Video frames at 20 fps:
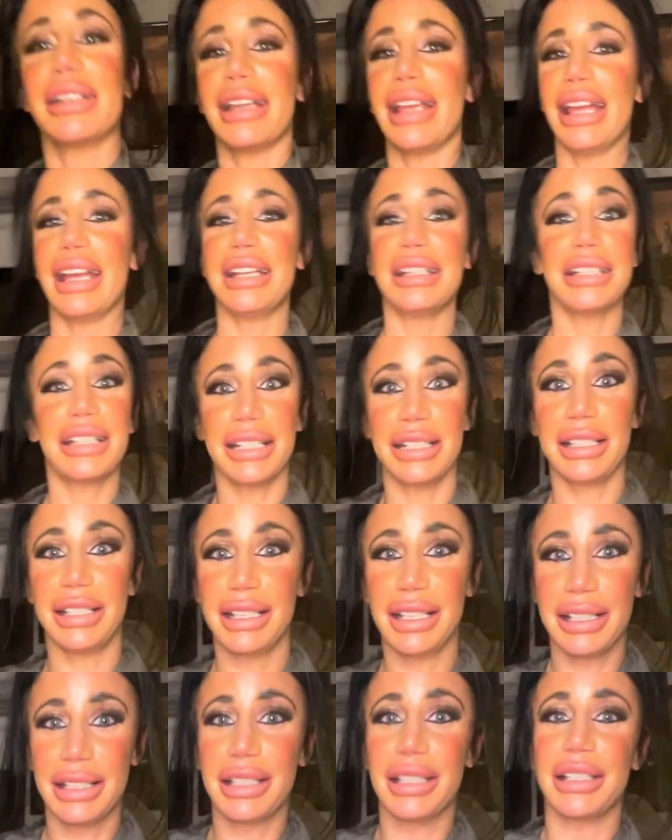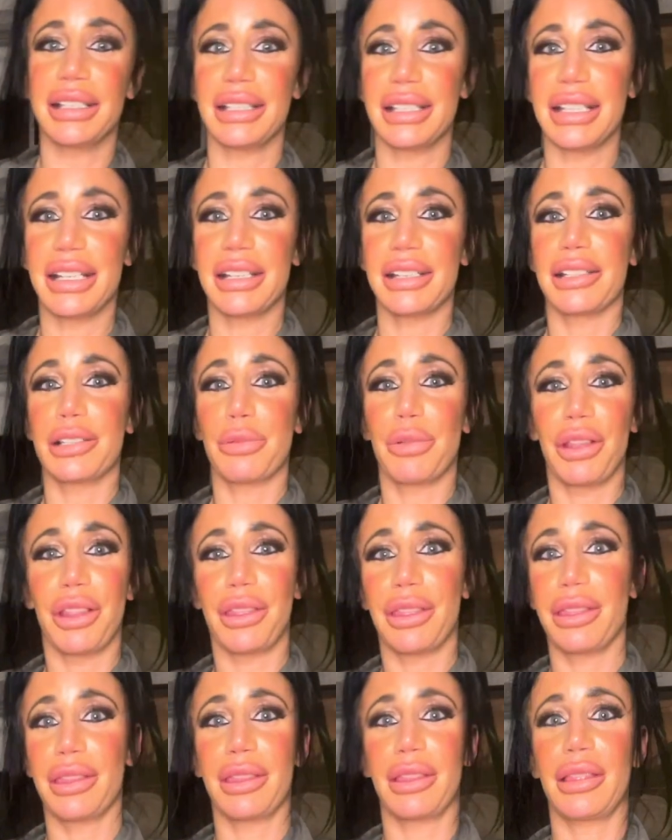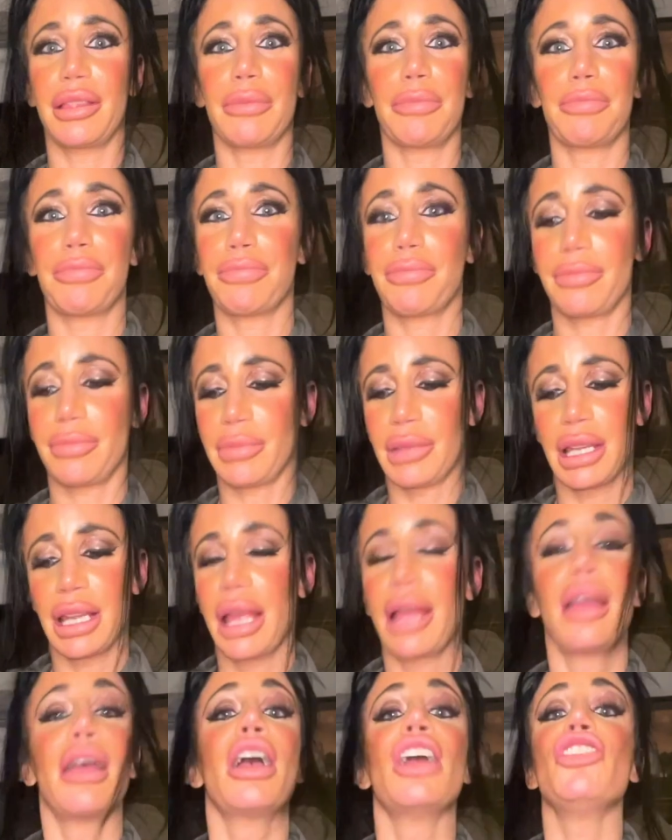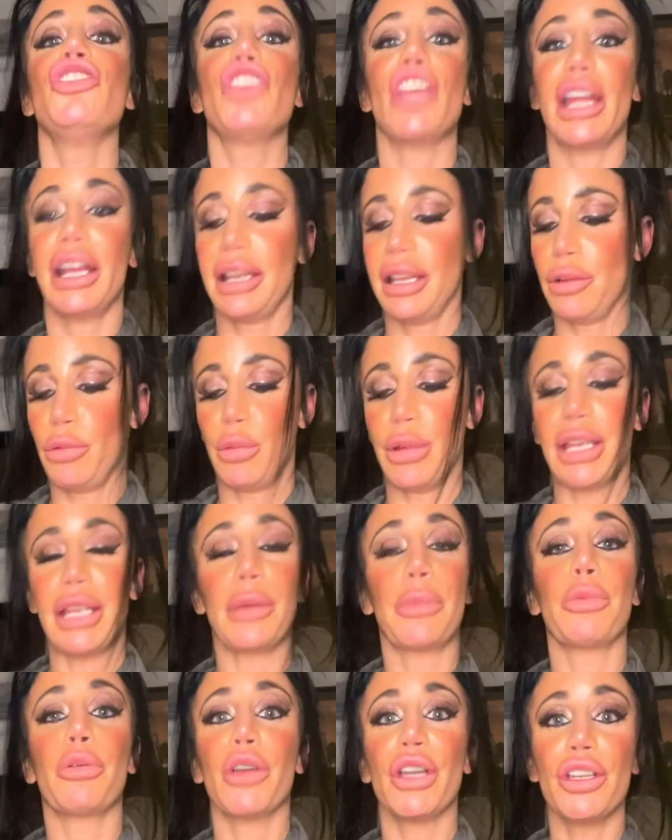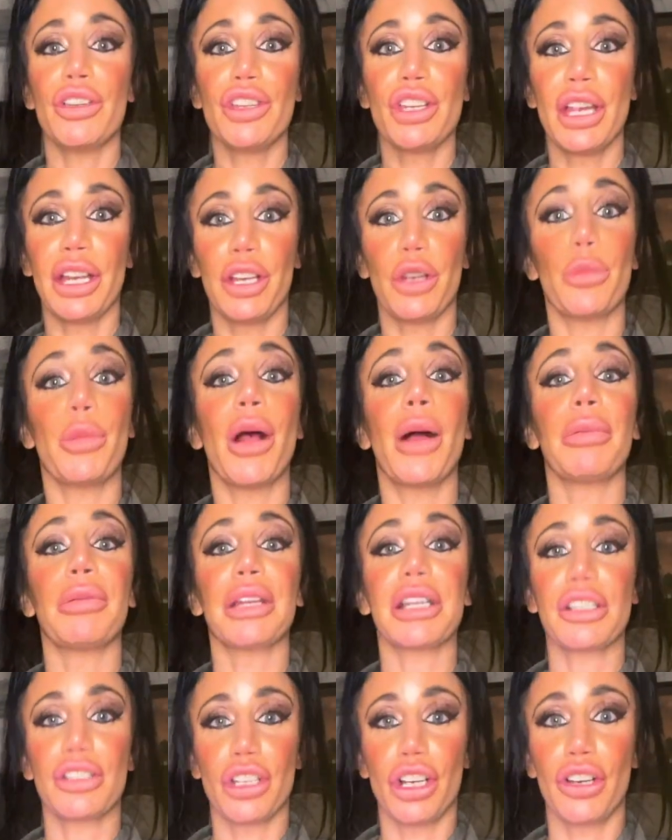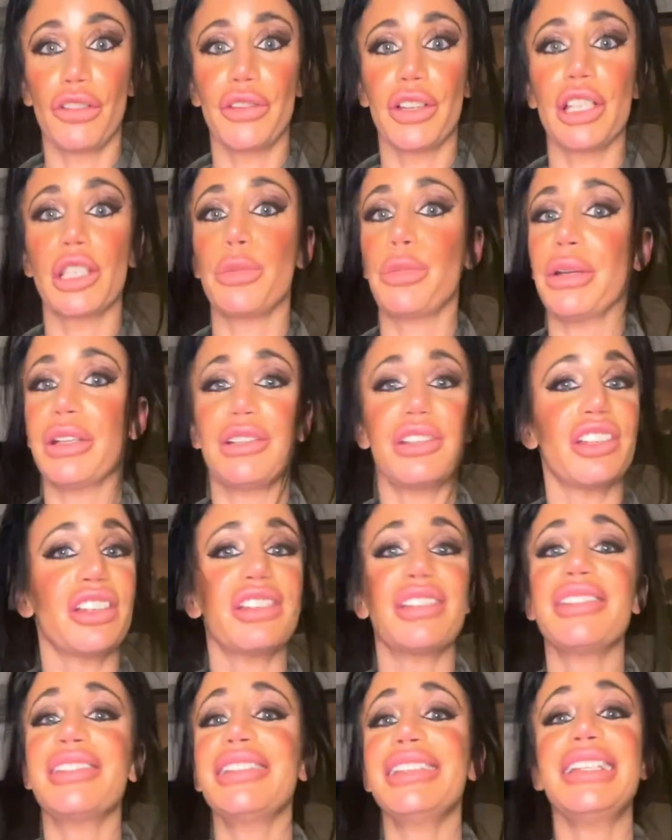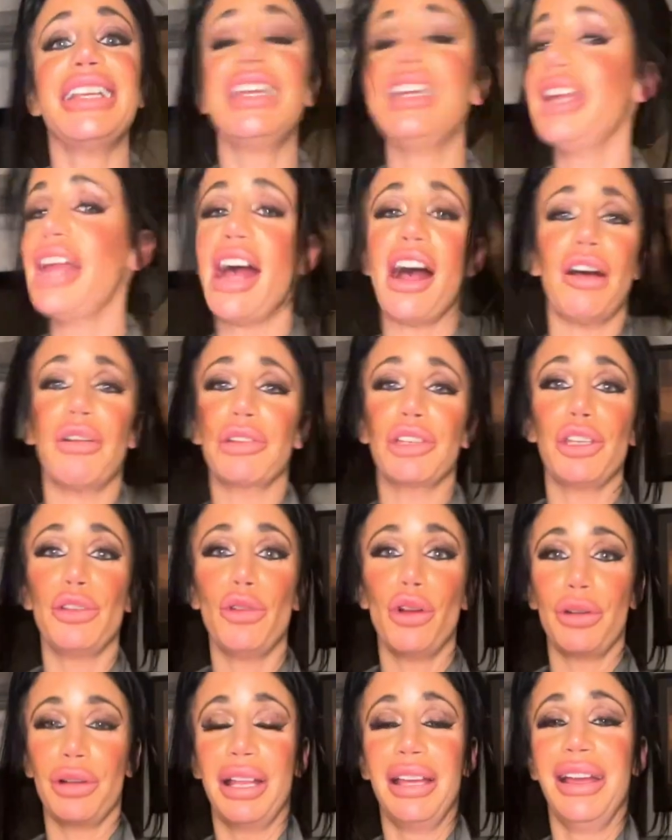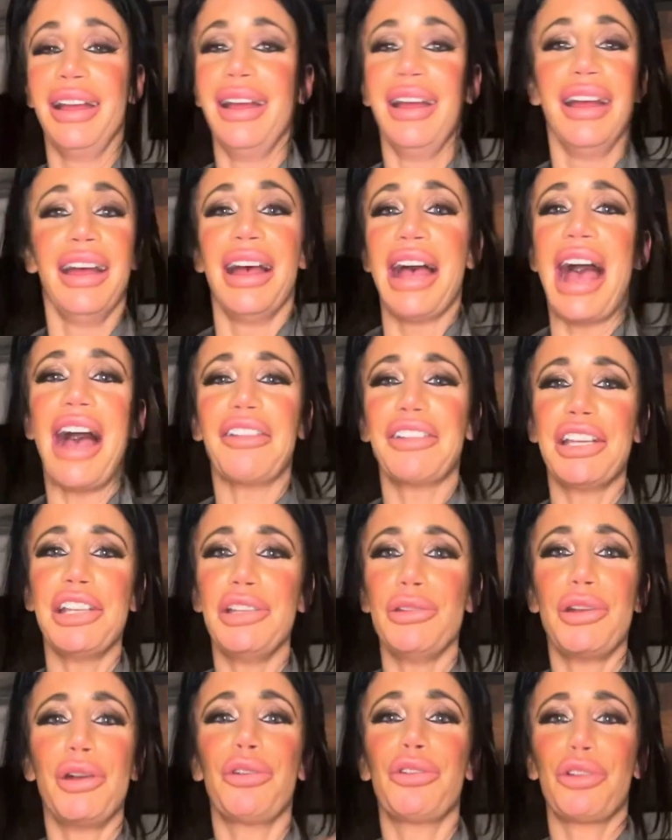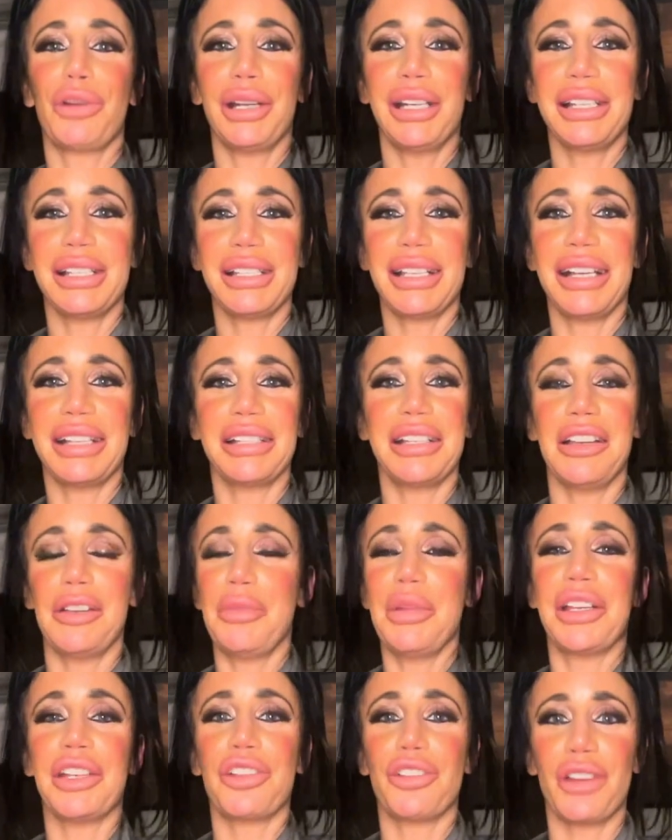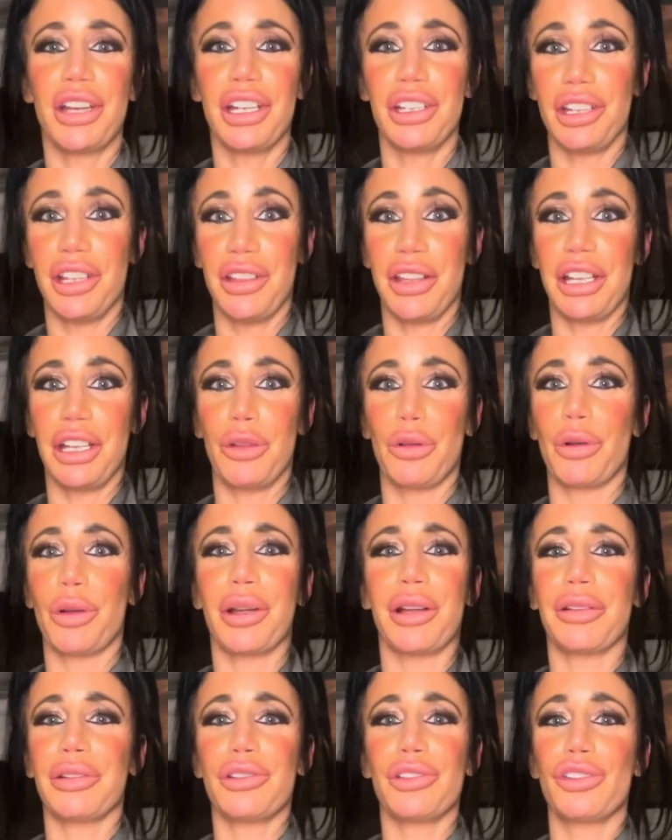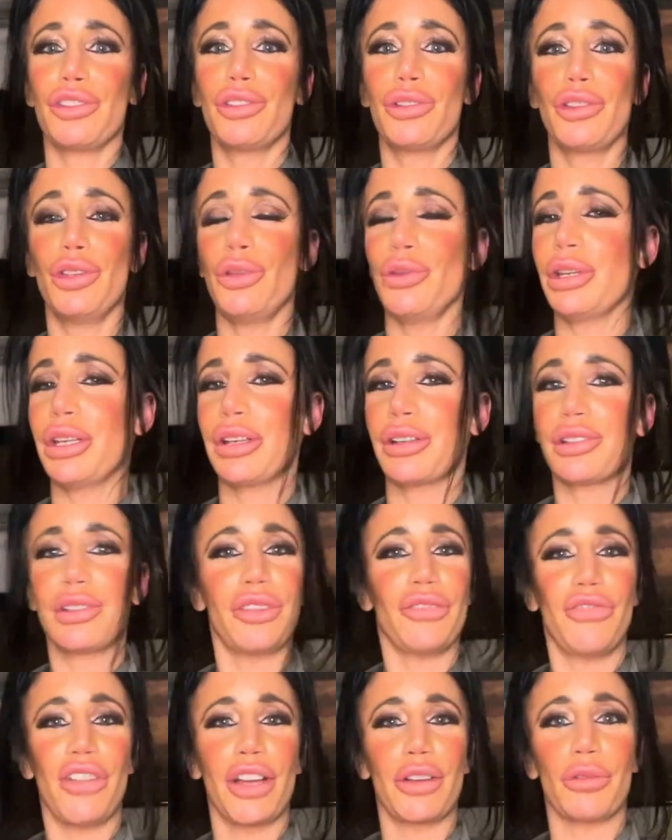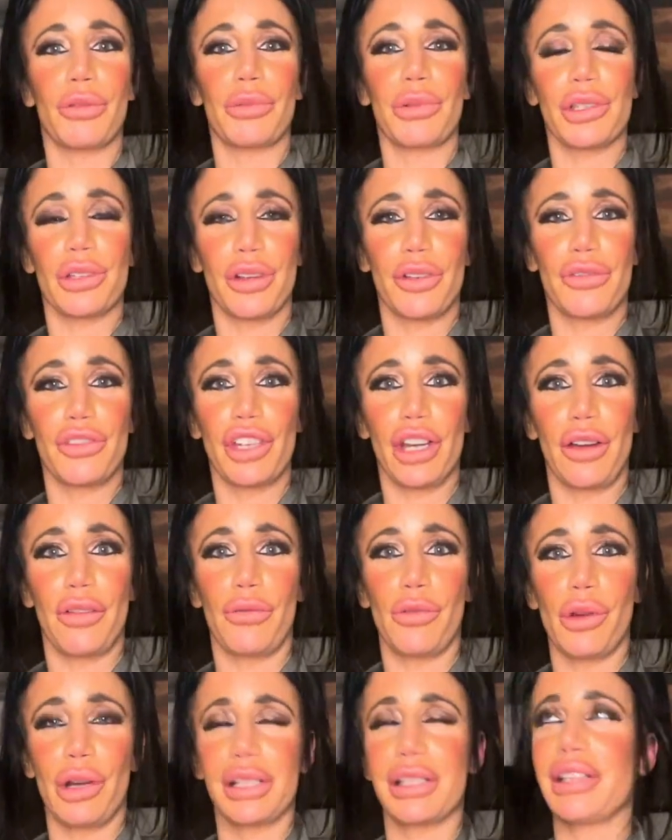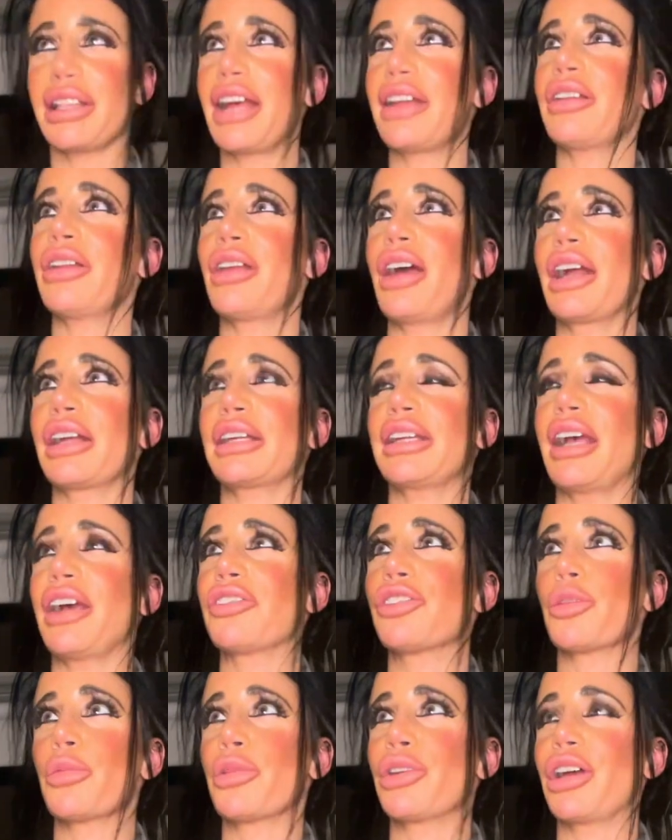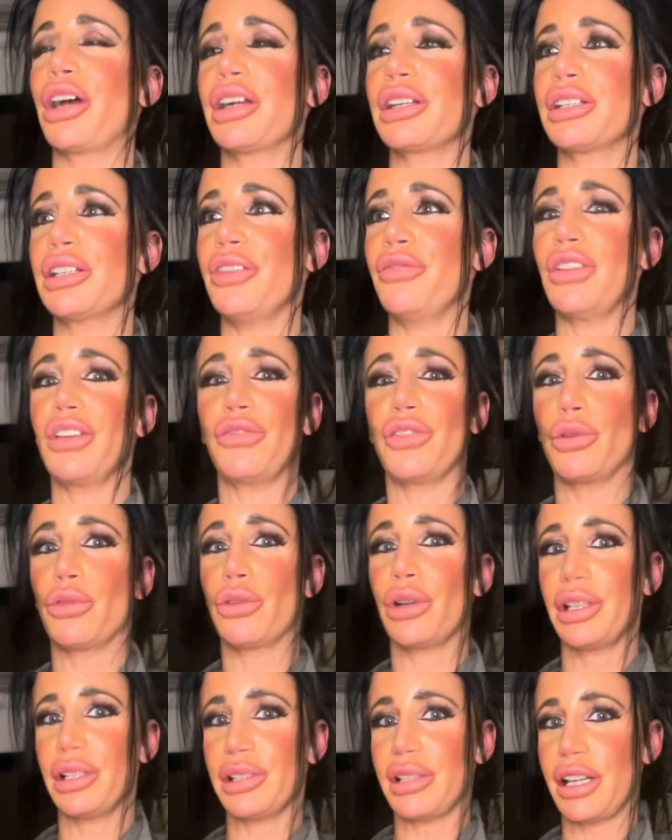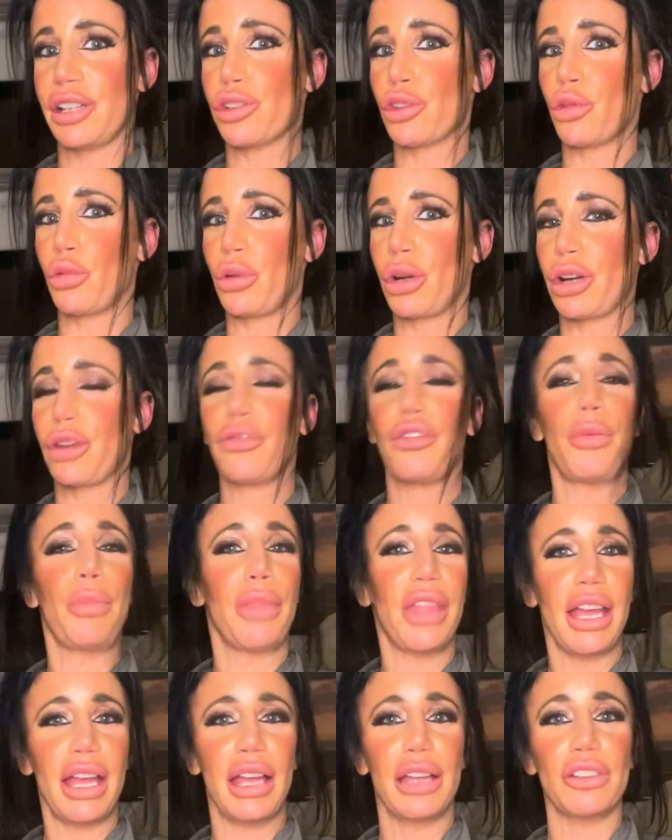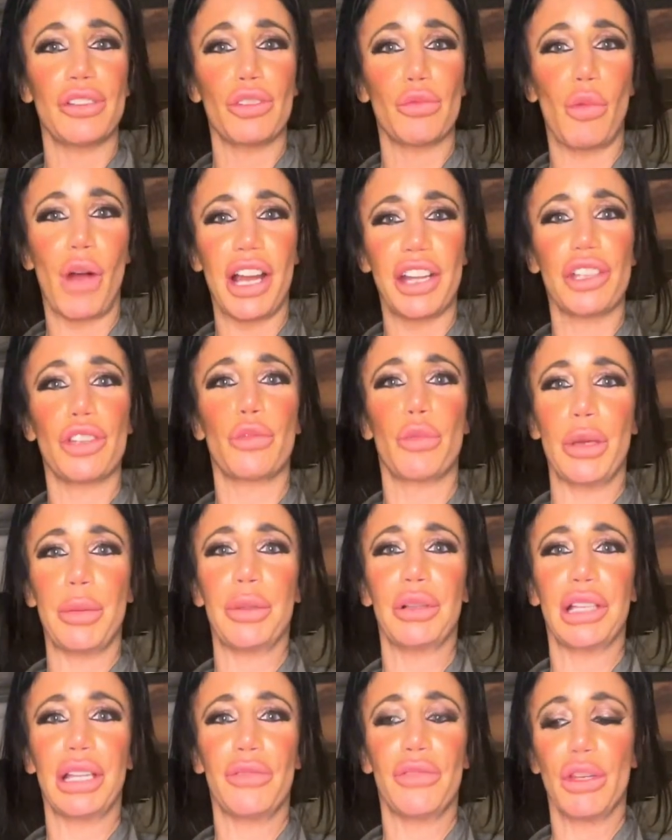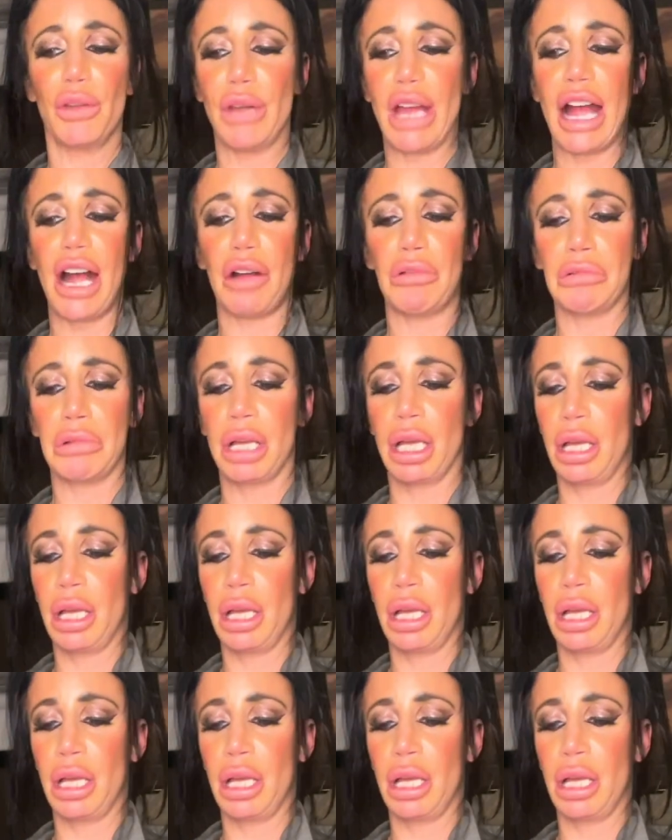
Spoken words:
inconsistencies with Janet, we appreciate your public service, but just sit it out. How can you go criticize an administration that you were 2 years the Federal Reserve Chair for? Isn't that not counterproductive? And if you criticize your work from then, why should we believe you now?